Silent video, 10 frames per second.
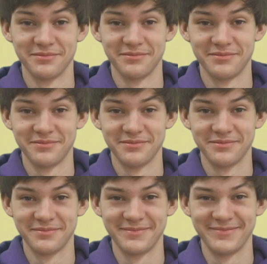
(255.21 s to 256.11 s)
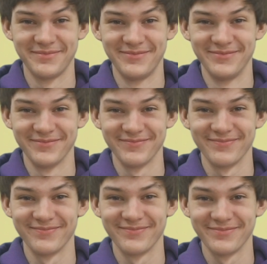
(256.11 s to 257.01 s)

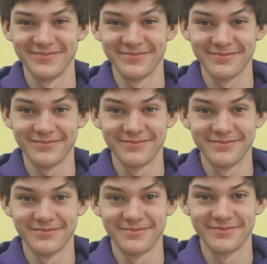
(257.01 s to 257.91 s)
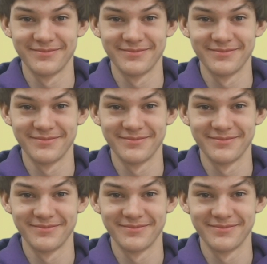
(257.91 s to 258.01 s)
This person isn't speaking.